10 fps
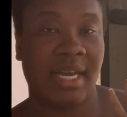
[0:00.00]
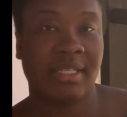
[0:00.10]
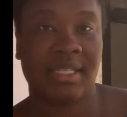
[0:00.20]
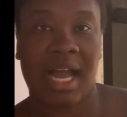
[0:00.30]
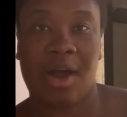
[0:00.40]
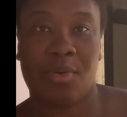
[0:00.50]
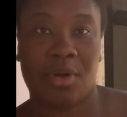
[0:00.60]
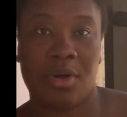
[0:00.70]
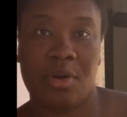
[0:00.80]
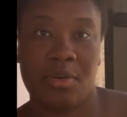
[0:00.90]
That's our
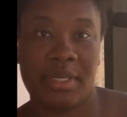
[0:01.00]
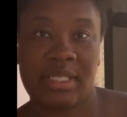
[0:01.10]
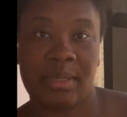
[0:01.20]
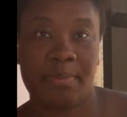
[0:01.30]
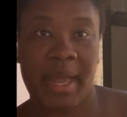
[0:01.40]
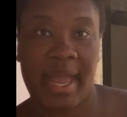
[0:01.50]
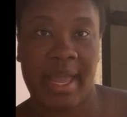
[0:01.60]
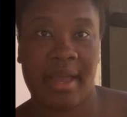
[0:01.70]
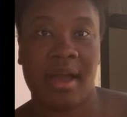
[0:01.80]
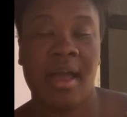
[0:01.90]
goal, is to
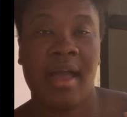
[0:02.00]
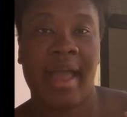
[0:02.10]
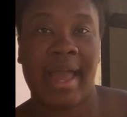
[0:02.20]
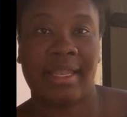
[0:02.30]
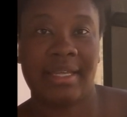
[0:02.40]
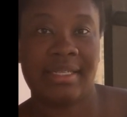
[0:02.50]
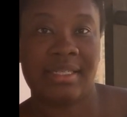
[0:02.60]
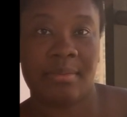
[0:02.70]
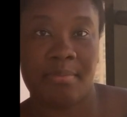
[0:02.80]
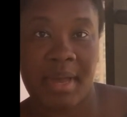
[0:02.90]
pay at
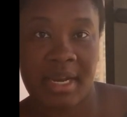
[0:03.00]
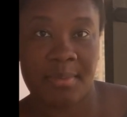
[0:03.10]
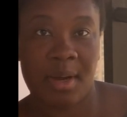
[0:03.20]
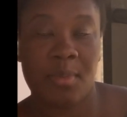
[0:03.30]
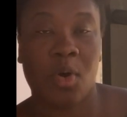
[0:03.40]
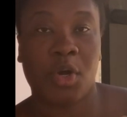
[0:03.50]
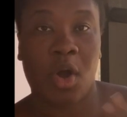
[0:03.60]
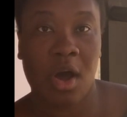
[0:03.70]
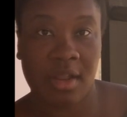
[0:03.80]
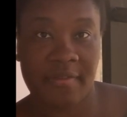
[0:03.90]
least the minimum on
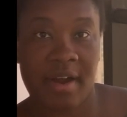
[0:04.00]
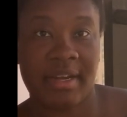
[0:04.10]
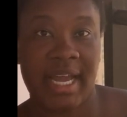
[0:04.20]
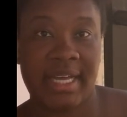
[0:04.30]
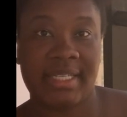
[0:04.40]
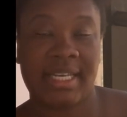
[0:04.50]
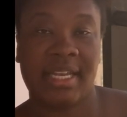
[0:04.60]
all of our debts.